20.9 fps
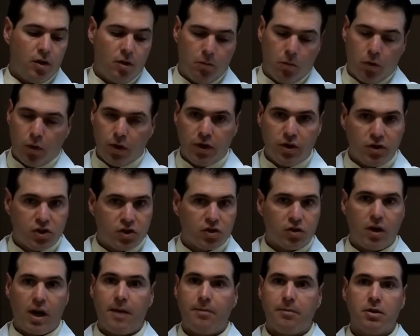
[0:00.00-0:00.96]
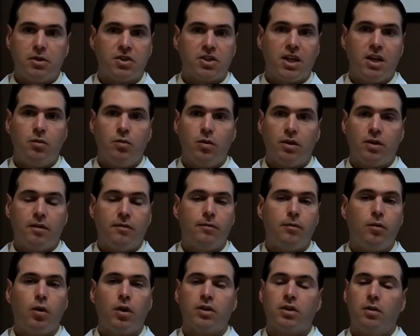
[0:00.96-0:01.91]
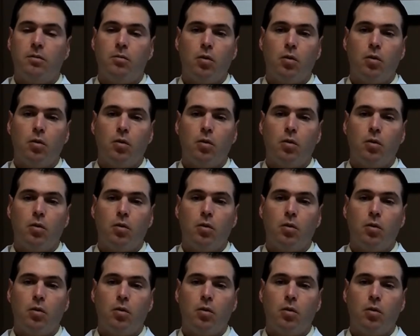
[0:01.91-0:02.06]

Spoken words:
The more you scrape your skin with a fork,